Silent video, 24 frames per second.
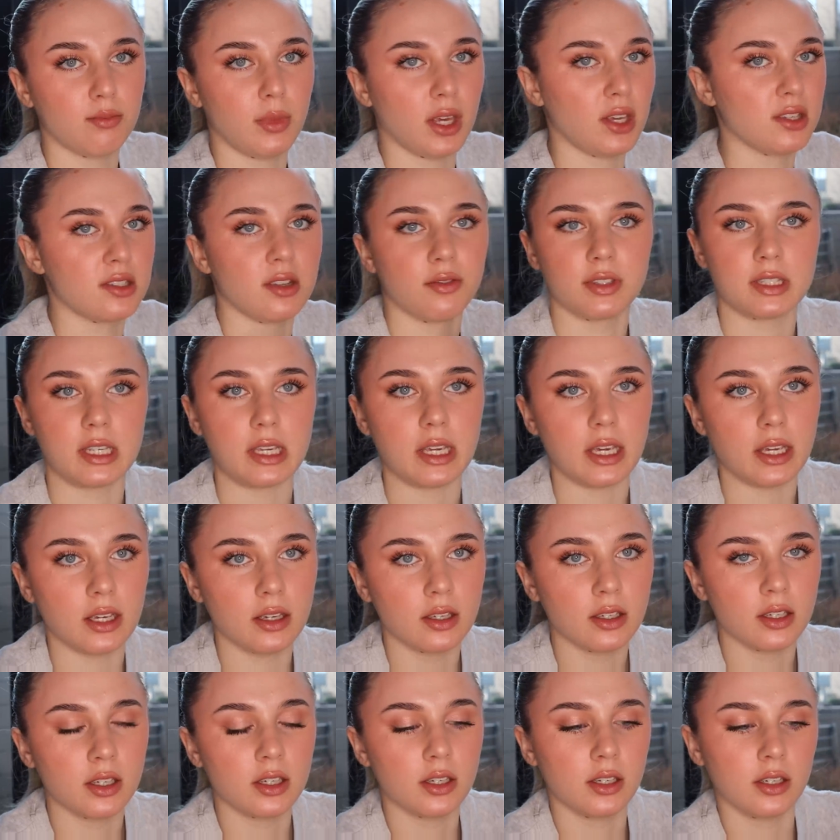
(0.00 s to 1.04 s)
Make yourself a
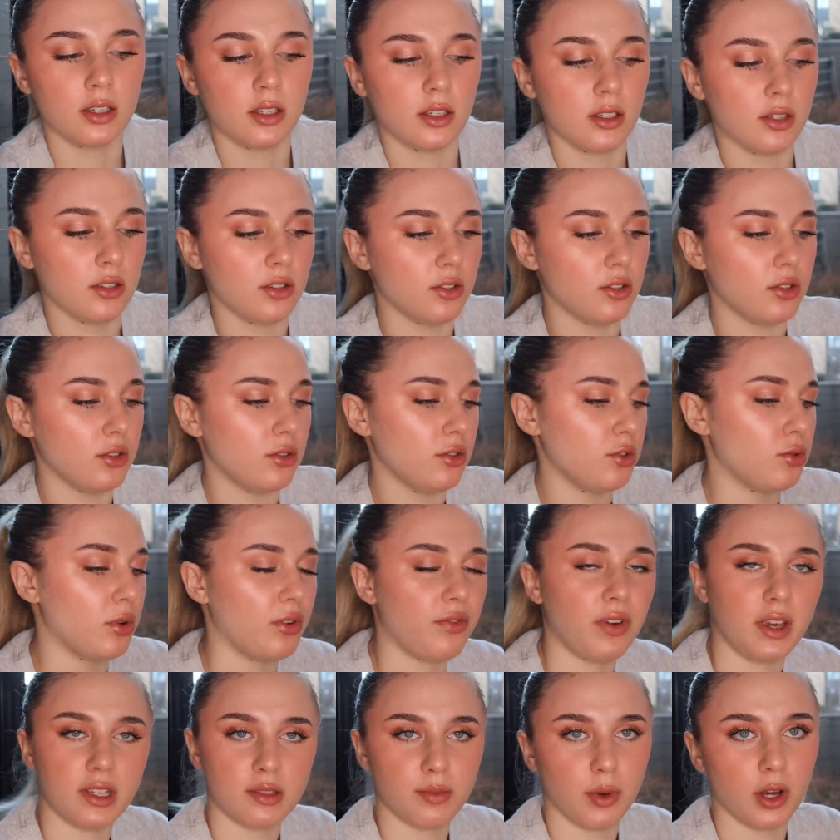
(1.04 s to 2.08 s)
tea. Do a
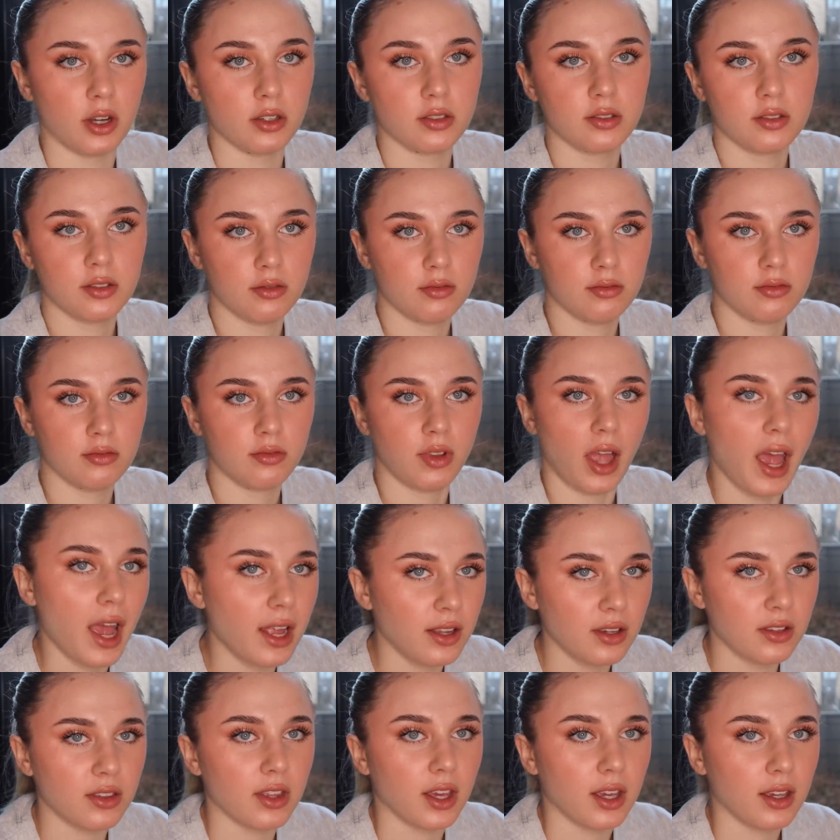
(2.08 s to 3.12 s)
face mask
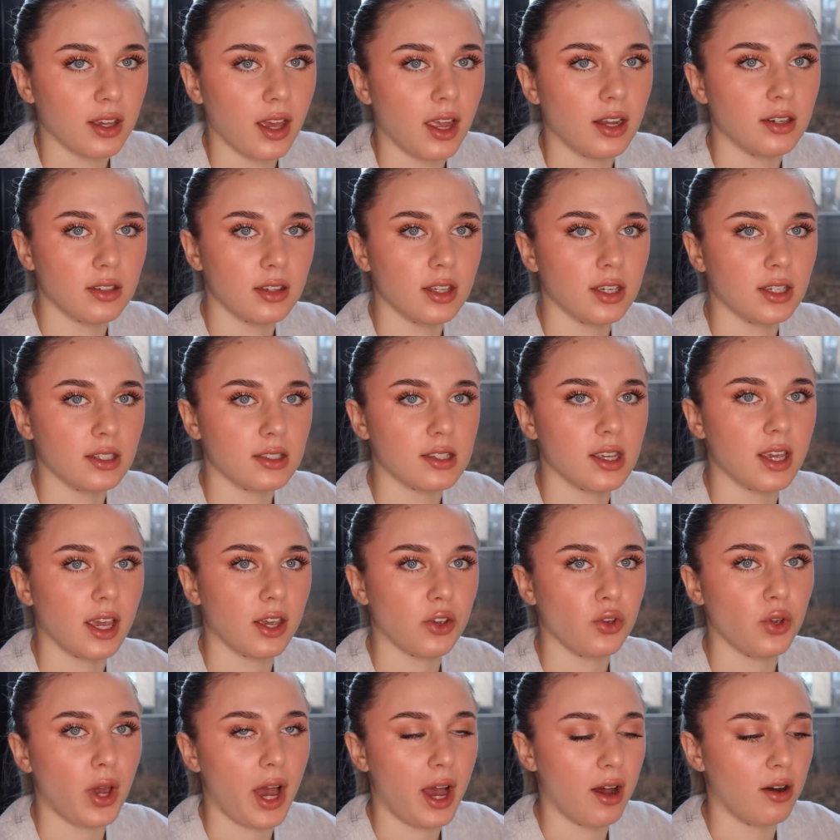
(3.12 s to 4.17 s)
anything, anything to get
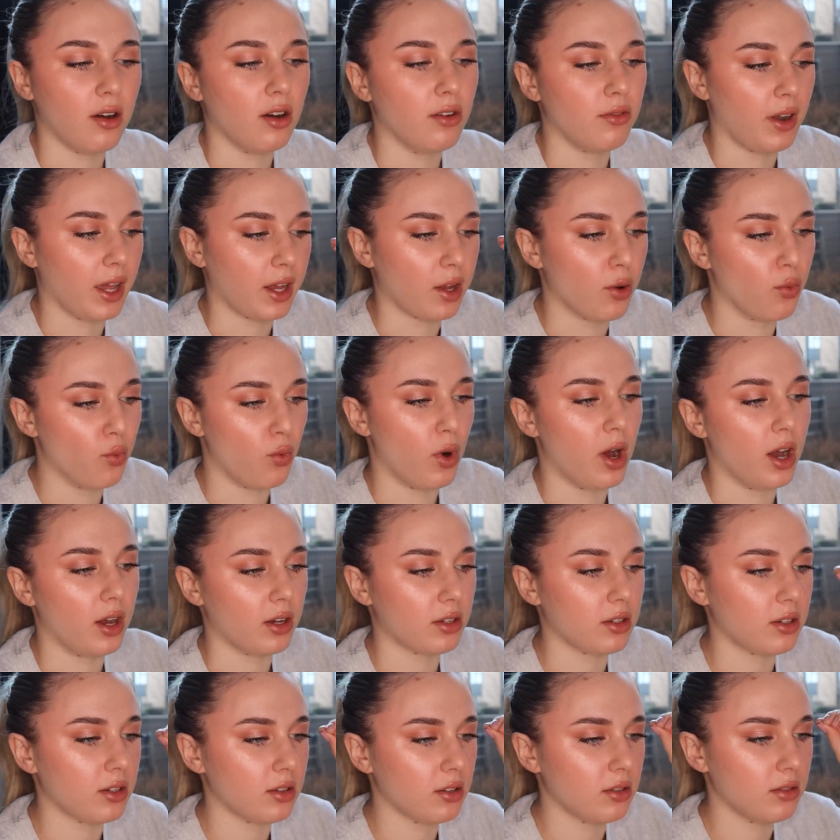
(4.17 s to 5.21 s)
you out of like a
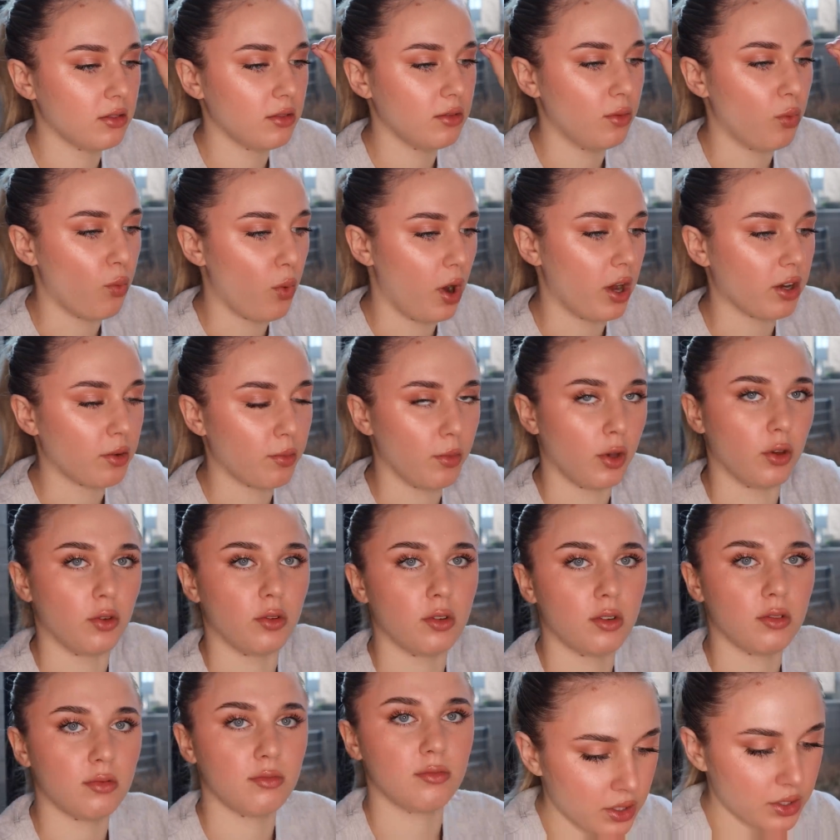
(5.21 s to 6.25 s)
work, work mode.